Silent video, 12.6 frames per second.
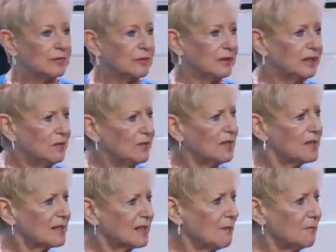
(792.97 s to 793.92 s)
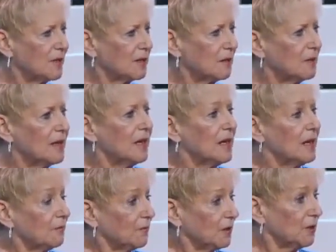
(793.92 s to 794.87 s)
Leave an escape valve.
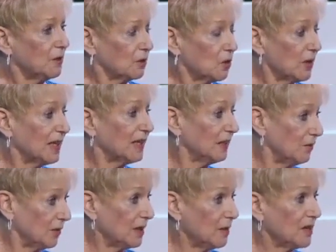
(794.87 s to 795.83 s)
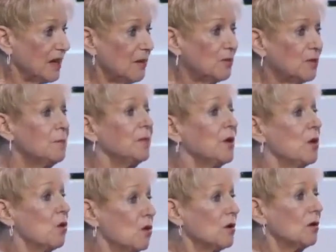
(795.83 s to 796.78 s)
Go ahead and leave your name and number,
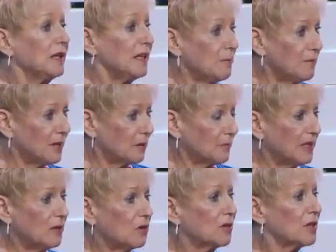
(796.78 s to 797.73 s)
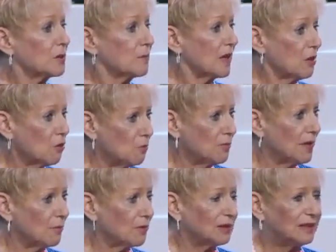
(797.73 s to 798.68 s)
or email me, or here's my home
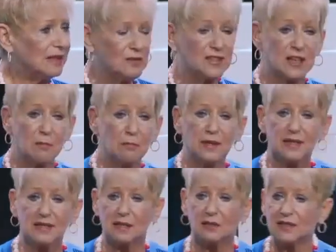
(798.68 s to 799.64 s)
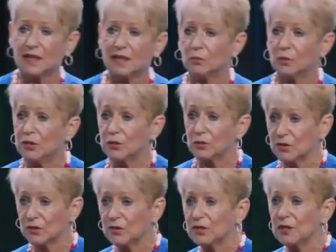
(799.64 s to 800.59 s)
number. Leave someplace else I can reach you, or
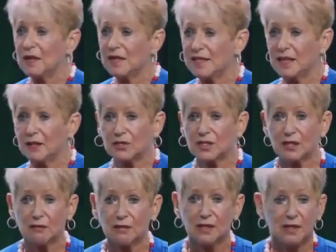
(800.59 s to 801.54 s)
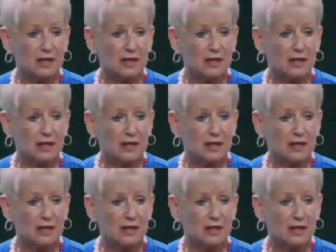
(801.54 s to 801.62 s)
Susie, my secretary.